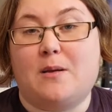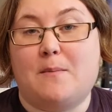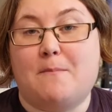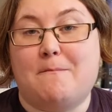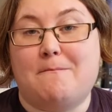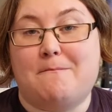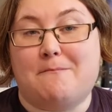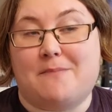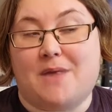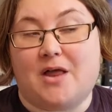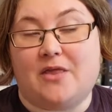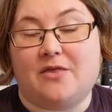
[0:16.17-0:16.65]

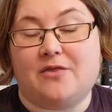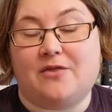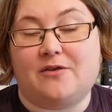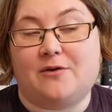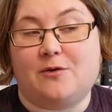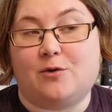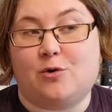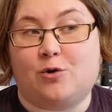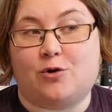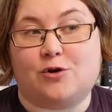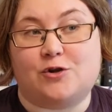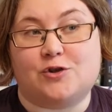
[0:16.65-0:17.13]
month
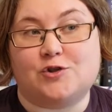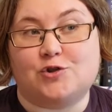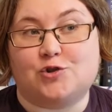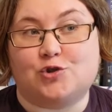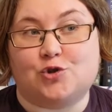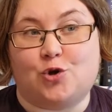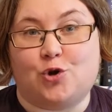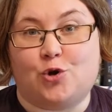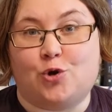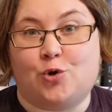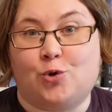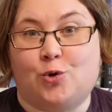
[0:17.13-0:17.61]
or
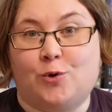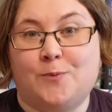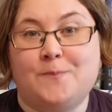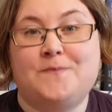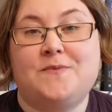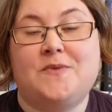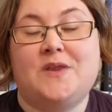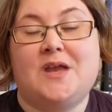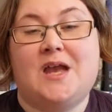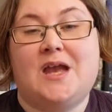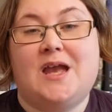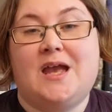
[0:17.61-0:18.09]
so.
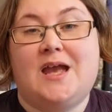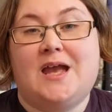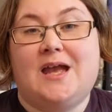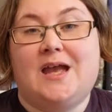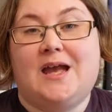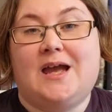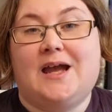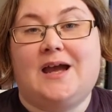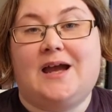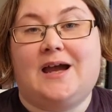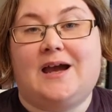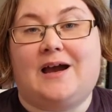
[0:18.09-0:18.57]

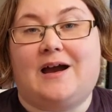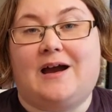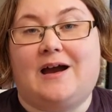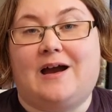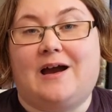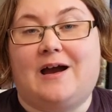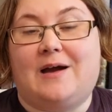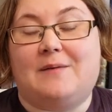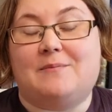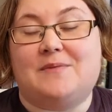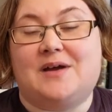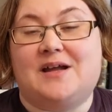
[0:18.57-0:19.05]

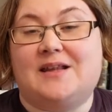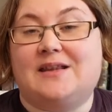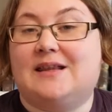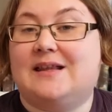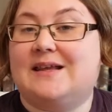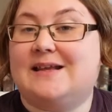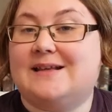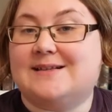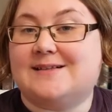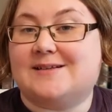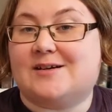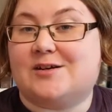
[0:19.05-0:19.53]
And
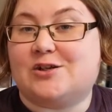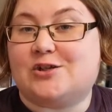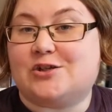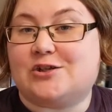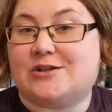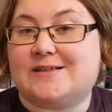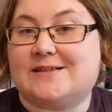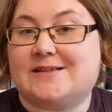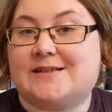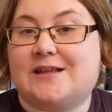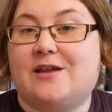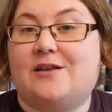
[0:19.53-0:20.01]
these are
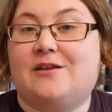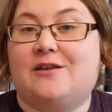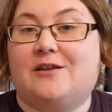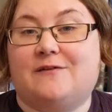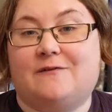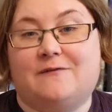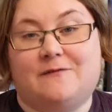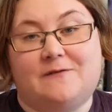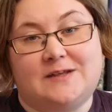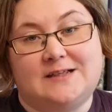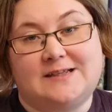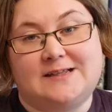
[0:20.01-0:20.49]
just the
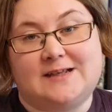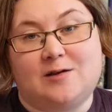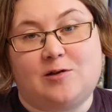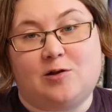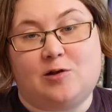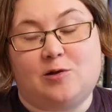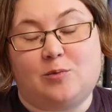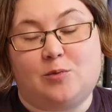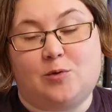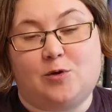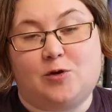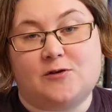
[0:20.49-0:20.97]

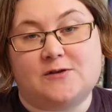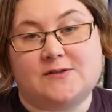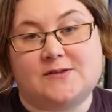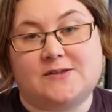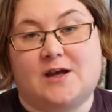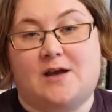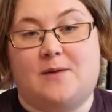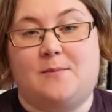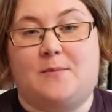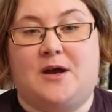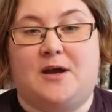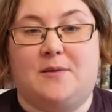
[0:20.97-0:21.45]
physical books.
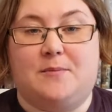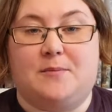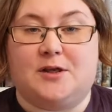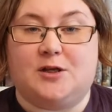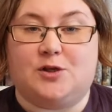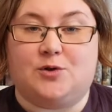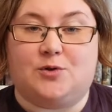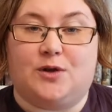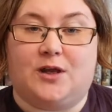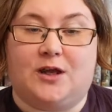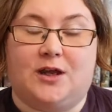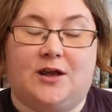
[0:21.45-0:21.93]
I might be
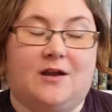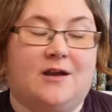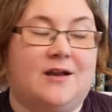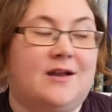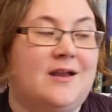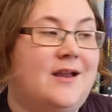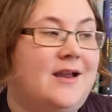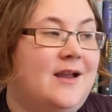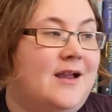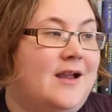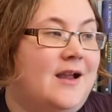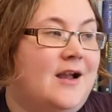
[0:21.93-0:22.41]
doing
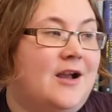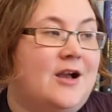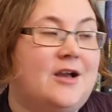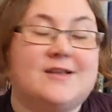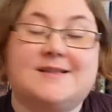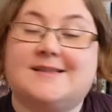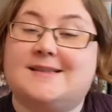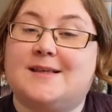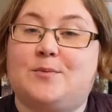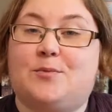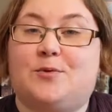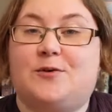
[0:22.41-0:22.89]
a
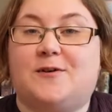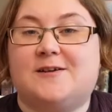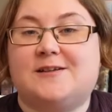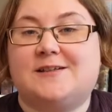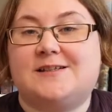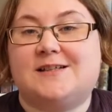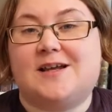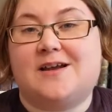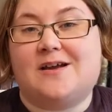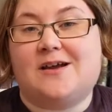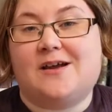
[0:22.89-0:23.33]
separate